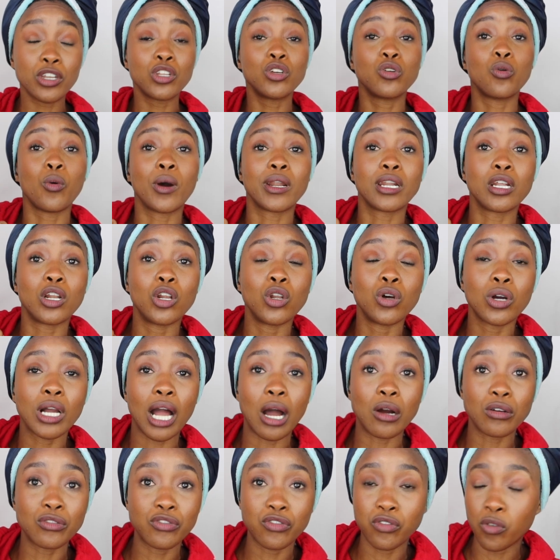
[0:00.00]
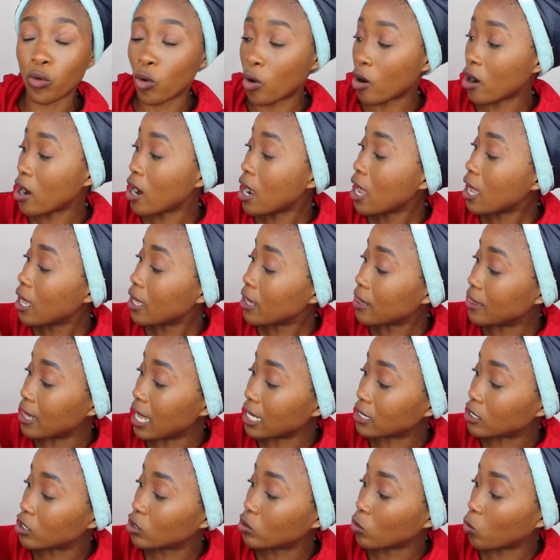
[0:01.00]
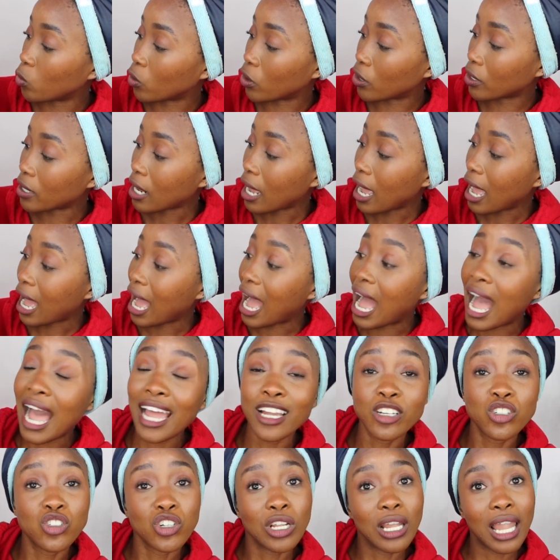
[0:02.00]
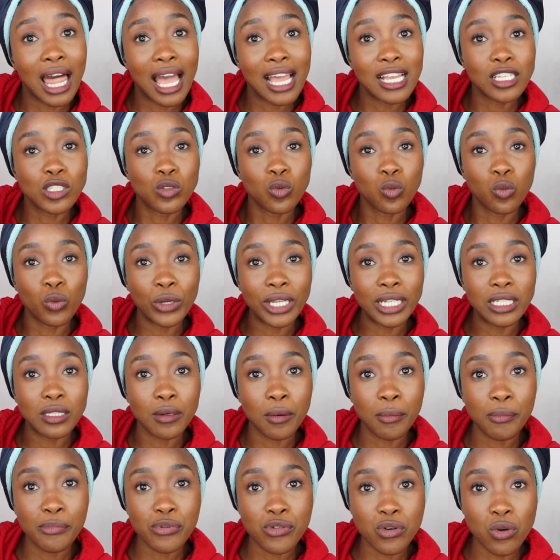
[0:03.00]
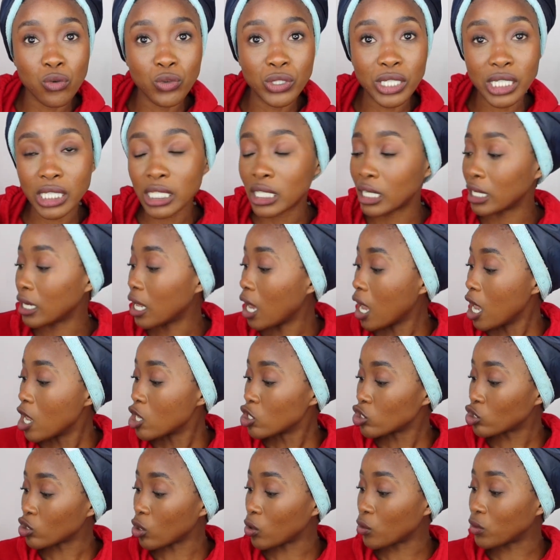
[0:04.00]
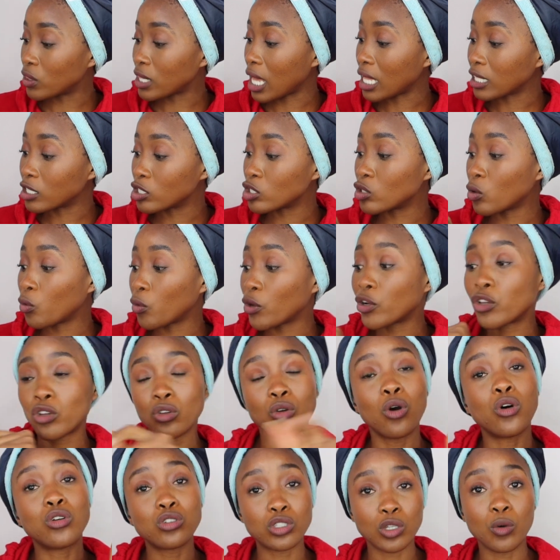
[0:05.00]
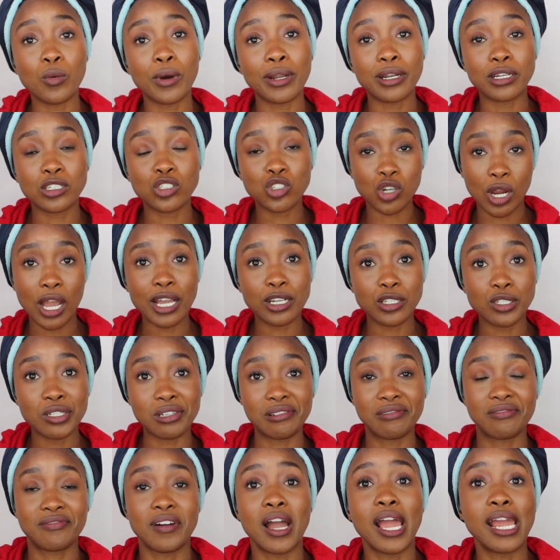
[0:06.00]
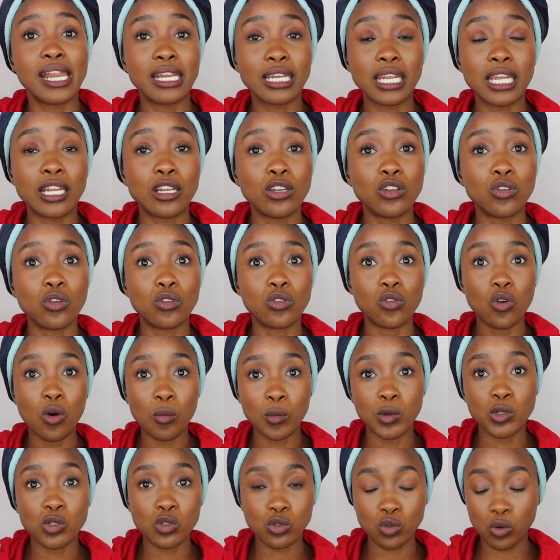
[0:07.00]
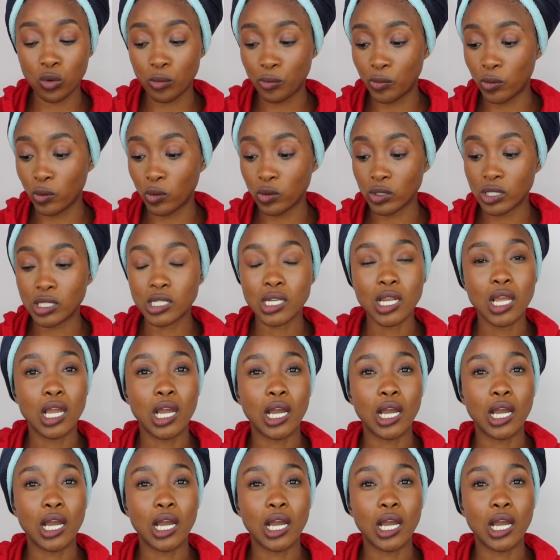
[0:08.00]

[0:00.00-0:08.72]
you want to look out for. That's the word, hydrolyzed wheat protein. So that's the word you also want to try to find in your normal store-bought